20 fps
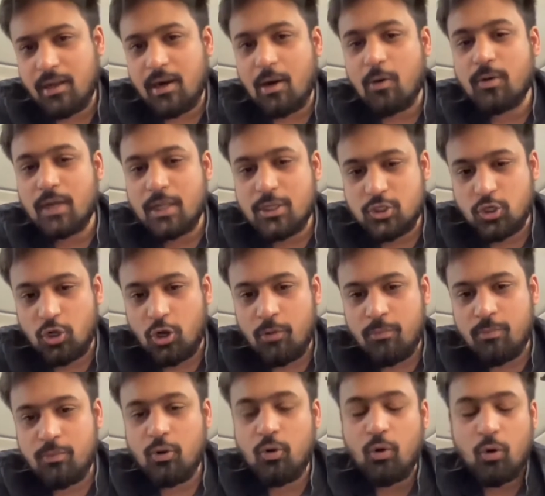figure out a
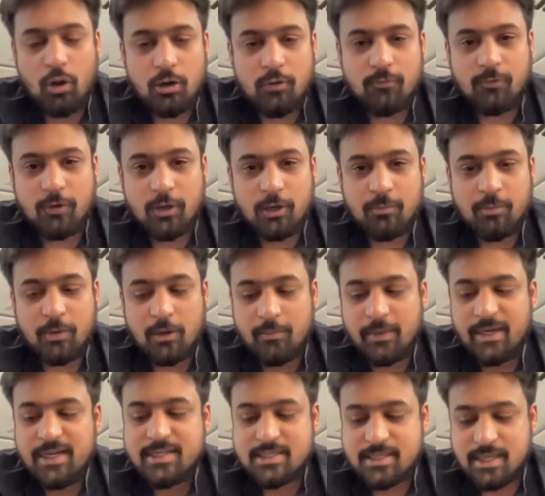job, go on work
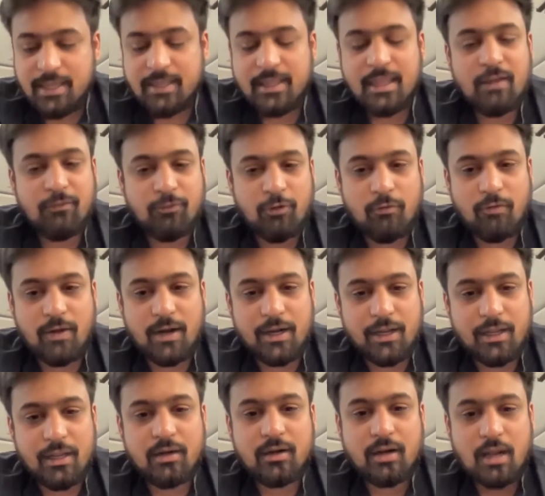permit, stay there for
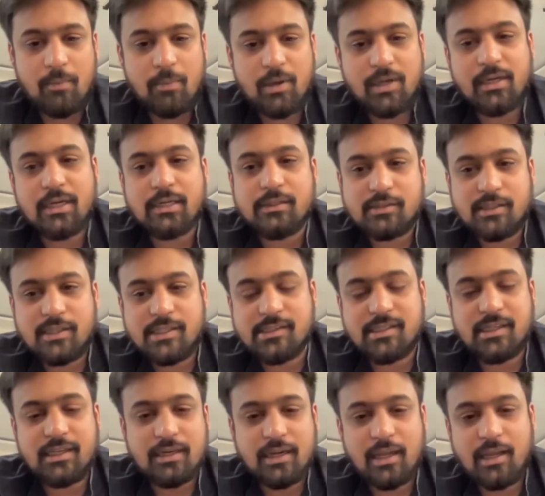one year, come under
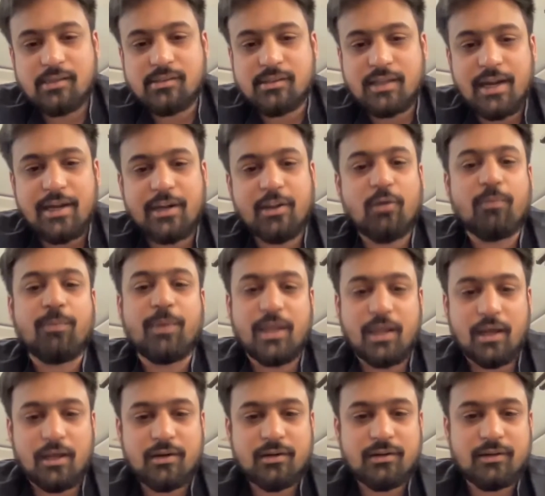CC class, get your
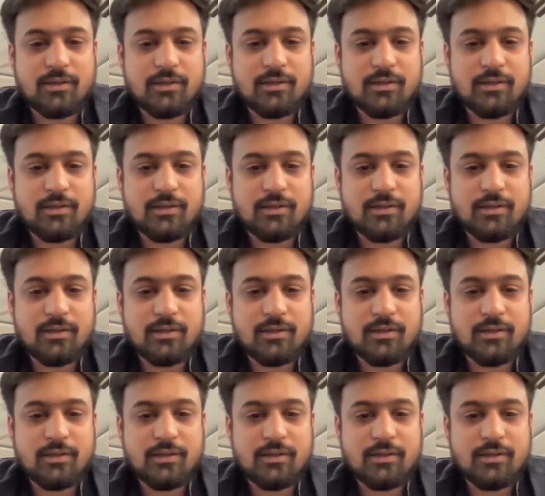PR.